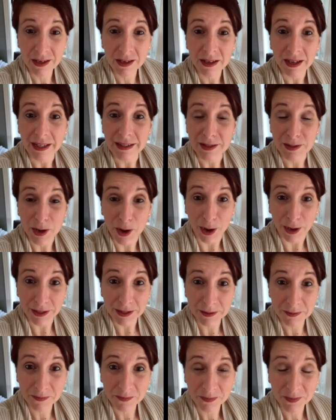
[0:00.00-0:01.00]
It's not.
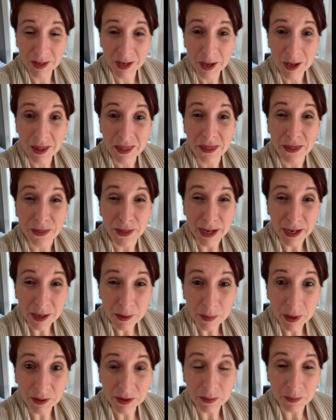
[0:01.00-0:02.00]
Think
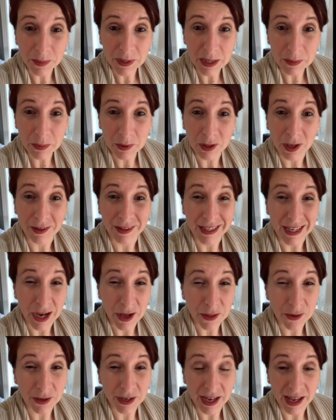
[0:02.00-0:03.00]
about the people on the
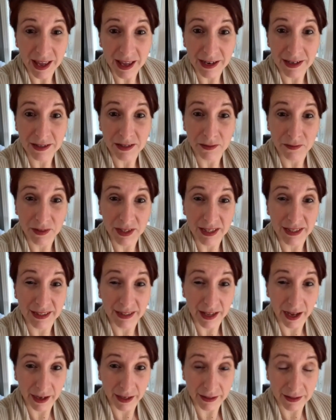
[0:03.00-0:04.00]
other end of these
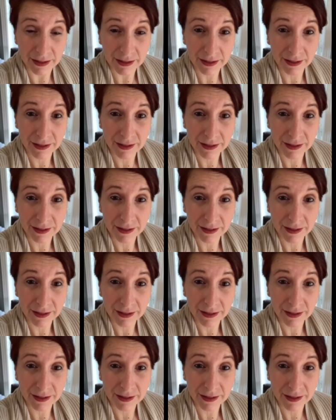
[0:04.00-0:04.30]
lines.